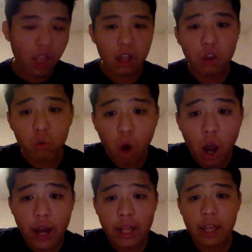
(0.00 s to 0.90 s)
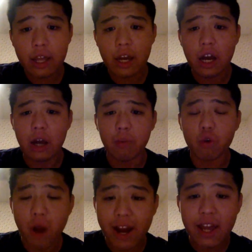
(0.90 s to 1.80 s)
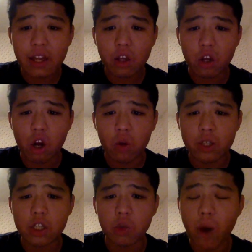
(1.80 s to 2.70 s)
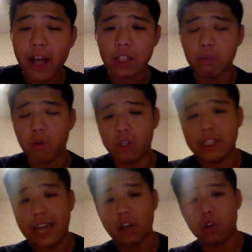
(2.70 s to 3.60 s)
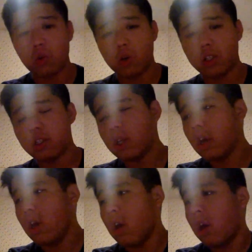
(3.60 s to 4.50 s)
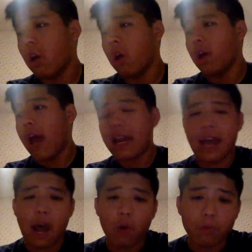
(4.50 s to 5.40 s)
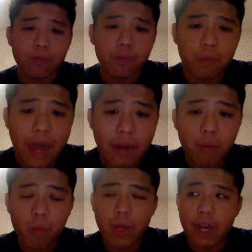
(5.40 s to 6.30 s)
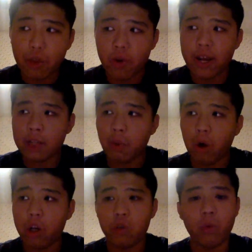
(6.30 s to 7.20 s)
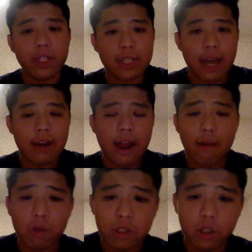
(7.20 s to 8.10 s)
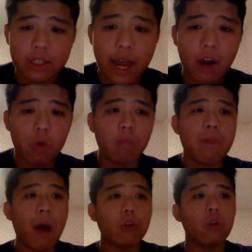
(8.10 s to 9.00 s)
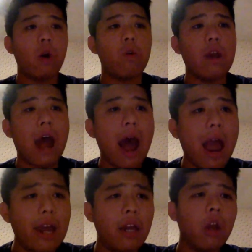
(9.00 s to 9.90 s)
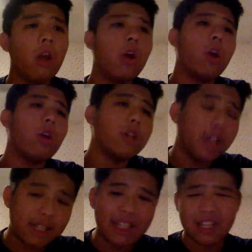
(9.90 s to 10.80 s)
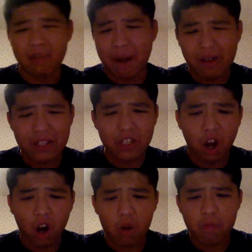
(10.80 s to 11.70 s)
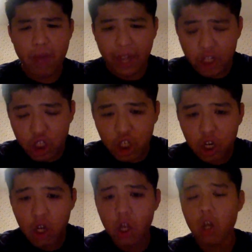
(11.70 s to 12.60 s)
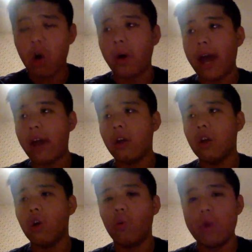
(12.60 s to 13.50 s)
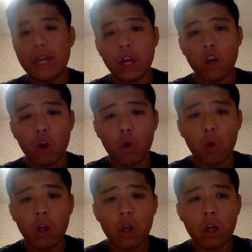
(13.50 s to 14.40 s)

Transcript: the Ron um, credit. You know, this is why it's important to cite your sources. Anyhow, okay, we get through the next portage. Once again, everyone's a little tired. Now it's around nine. Sunset's about to start ish. Okay, we canoe